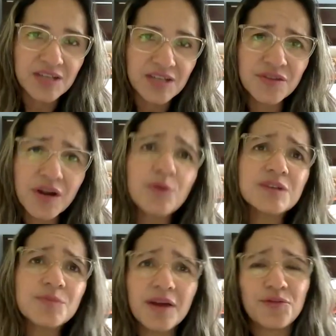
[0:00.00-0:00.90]
So that
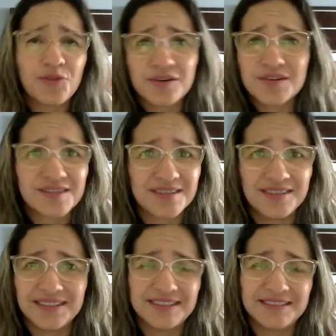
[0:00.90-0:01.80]
was my first
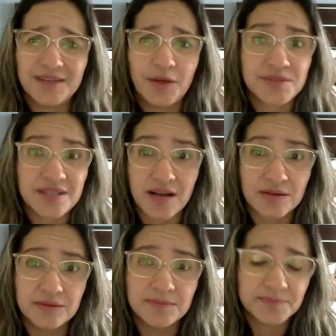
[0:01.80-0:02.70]

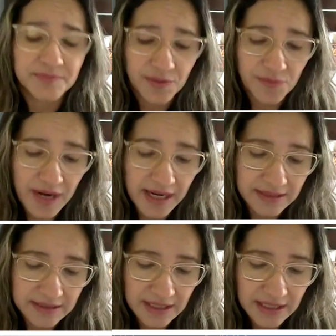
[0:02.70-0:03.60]
obstacle, right?